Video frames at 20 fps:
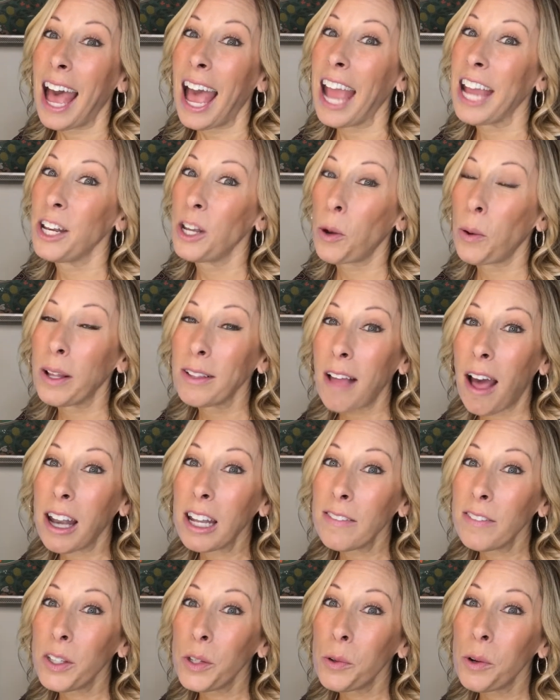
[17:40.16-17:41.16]
I know a
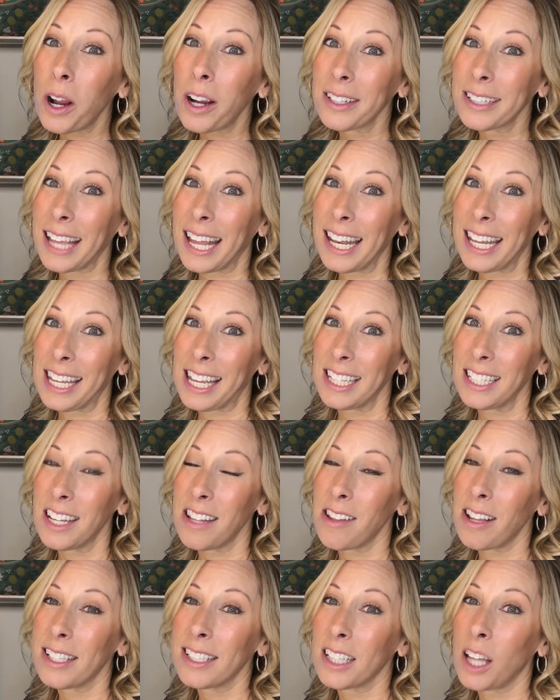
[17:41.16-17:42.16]
lot of you are getting
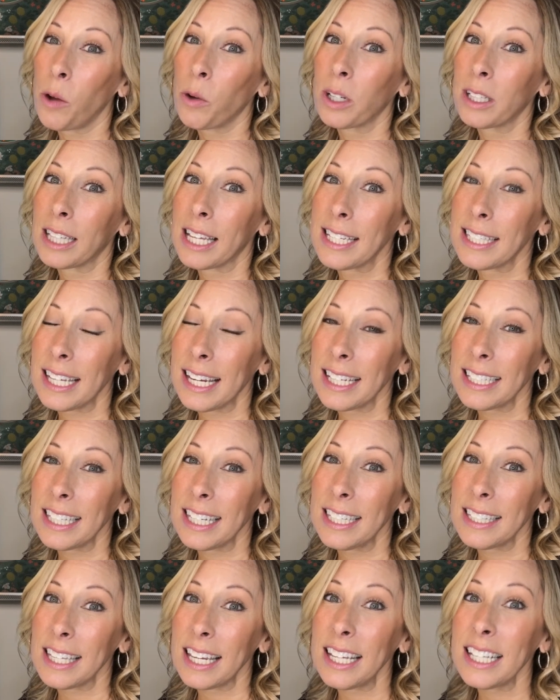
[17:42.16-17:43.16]
into the slower leasing
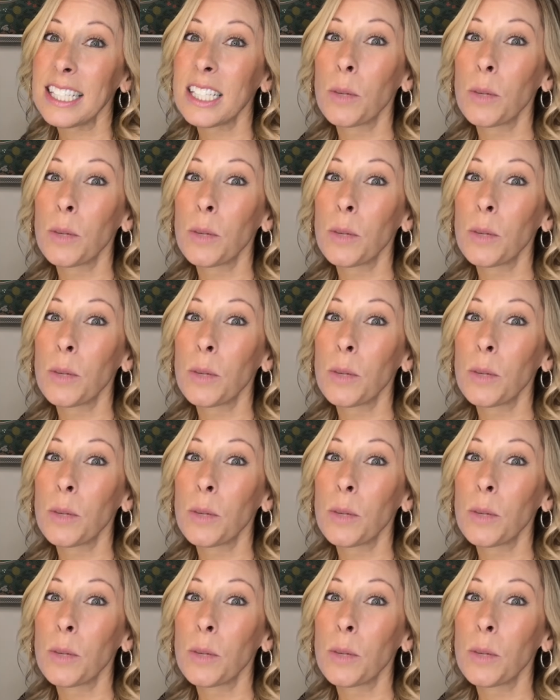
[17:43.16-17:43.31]
season,